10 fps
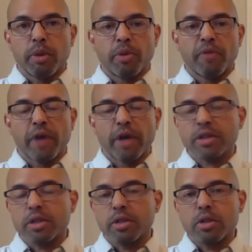
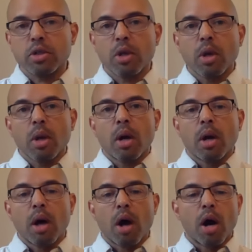professions,
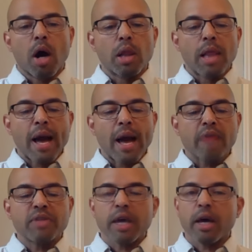our
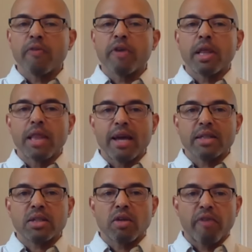lives have
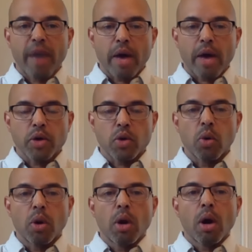less value.
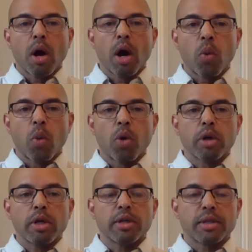Our work
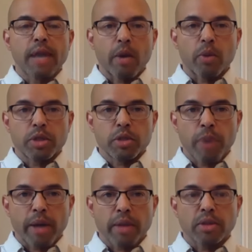is not
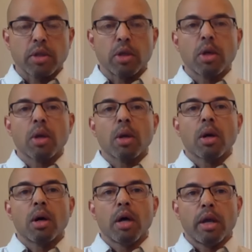respected.
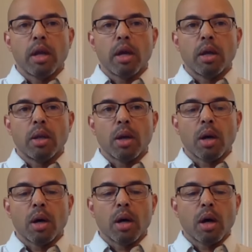
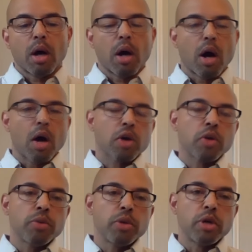Our
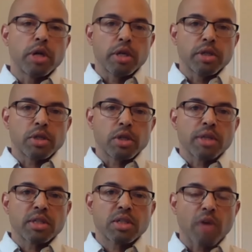communities
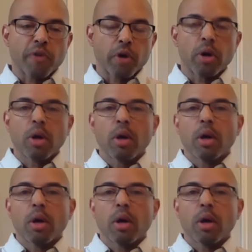suffer